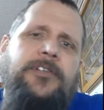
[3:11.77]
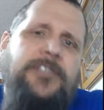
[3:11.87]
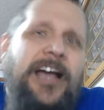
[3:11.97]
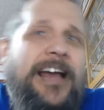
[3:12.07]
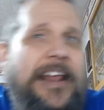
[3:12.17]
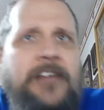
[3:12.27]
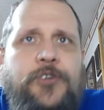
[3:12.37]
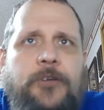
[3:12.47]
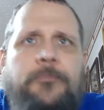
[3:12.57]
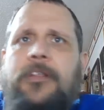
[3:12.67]
It's not
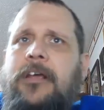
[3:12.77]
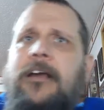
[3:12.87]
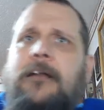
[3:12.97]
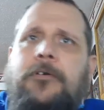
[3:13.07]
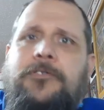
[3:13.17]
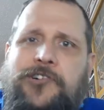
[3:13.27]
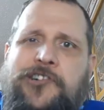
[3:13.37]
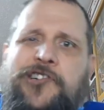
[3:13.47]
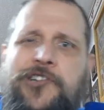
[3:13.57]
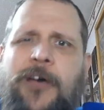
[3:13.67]
Asia, but they got a bunch of
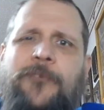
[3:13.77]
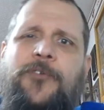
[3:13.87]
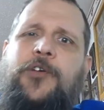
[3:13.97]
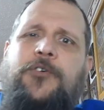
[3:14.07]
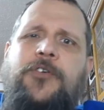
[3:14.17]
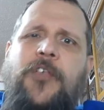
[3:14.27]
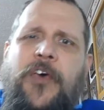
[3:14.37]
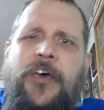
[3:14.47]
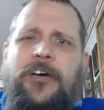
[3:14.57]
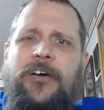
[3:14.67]
stuff here.
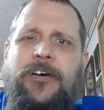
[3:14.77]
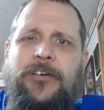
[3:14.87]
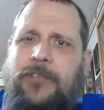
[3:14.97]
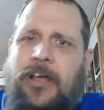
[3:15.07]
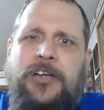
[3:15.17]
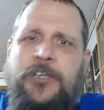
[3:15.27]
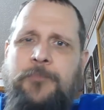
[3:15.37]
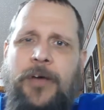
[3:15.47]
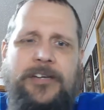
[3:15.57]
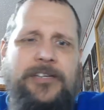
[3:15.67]
A lot of
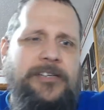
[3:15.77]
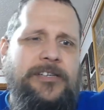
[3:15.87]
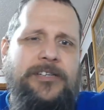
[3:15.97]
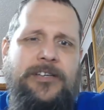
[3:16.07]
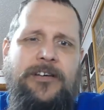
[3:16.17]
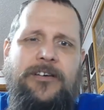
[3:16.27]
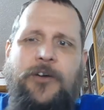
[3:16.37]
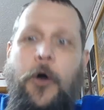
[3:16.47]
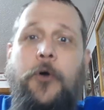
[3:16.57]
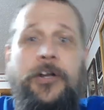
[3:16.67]
spices,
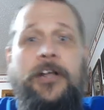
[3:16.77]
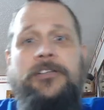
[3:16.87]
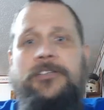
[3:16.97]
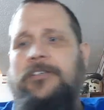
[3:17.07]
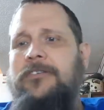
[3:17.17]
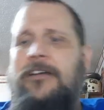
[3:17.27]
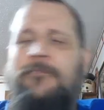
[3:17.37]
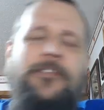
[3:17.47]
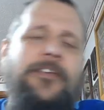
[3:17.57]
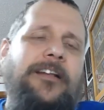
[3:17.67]
coconuts, and
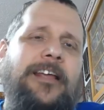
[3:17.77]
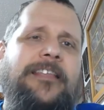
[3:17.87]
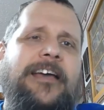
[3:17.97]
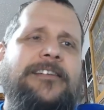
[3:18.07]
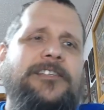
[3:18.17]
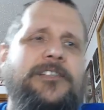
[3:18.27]
everything like that.